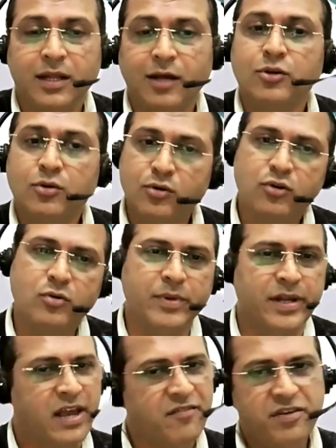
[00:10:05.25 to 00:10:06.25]
Now the
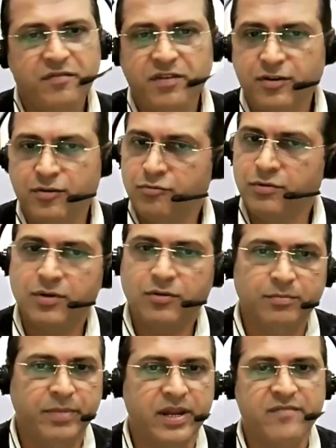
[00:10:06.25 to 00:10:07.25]
curcumin, everyone know the
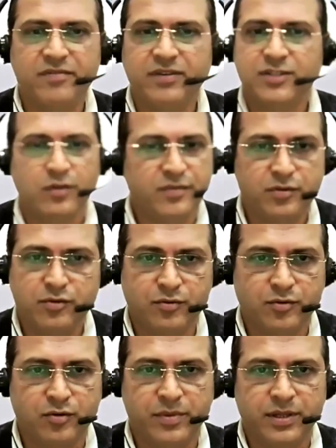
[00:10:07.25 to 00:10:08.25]
benefits of the
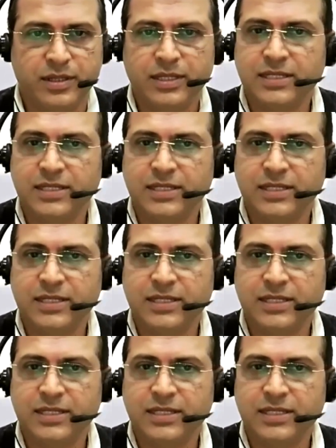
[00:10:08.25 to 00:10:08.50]
curcumin.